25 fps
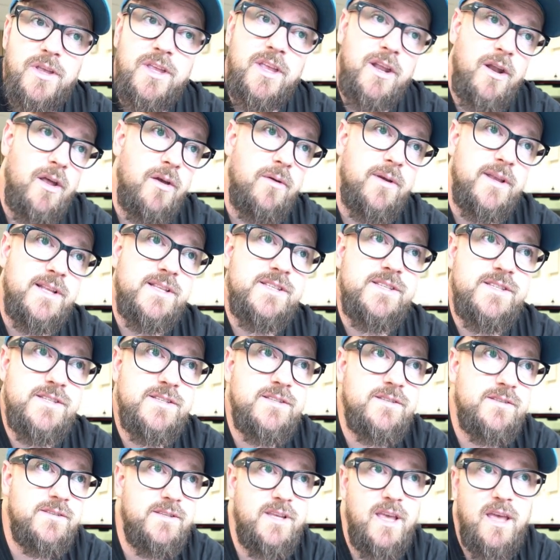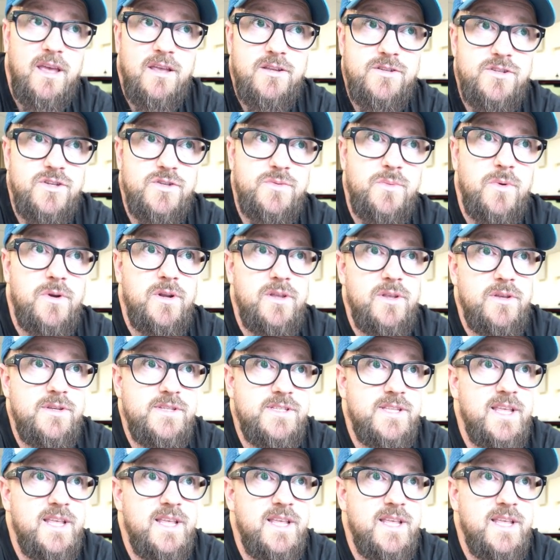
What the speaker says: you know, it's just one of those